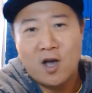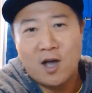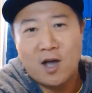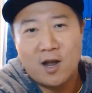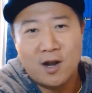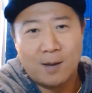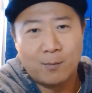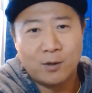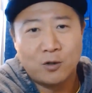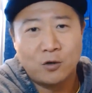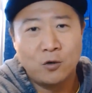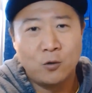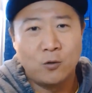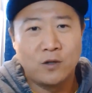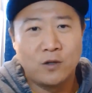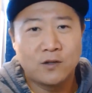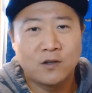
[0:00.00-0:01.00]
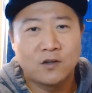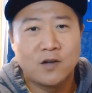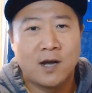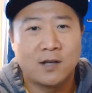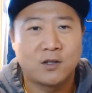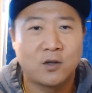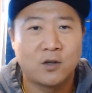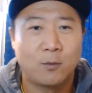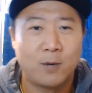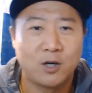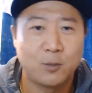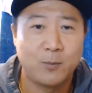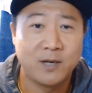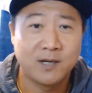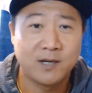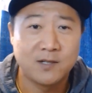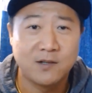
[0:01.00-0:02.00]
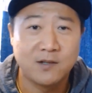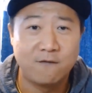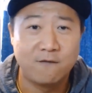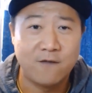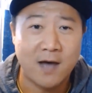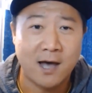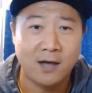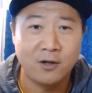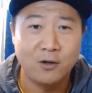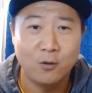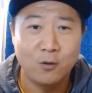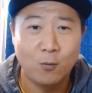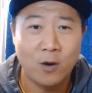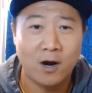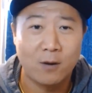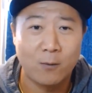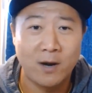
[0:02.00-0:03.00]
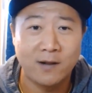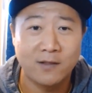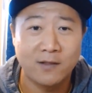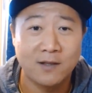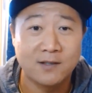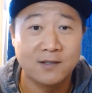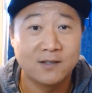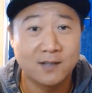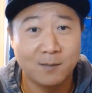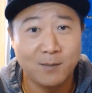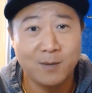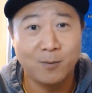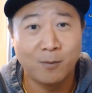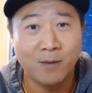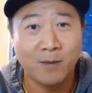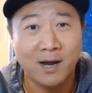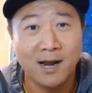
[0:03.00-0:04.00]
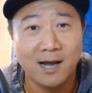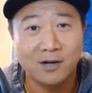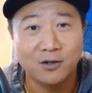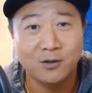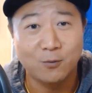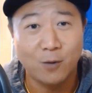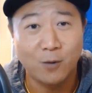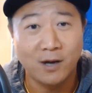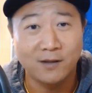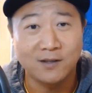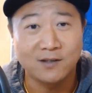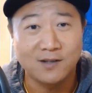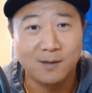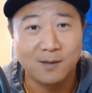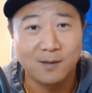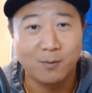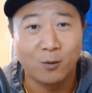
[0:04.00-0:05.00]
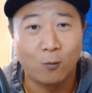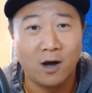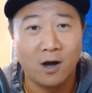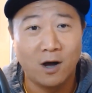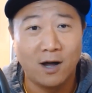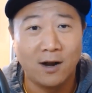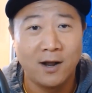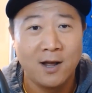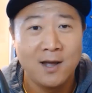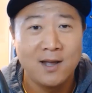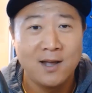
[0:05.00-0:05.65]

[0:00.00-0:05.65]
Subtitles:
And number 2, this is not so much because of value where I rank this, and some people might actually rank this number 1.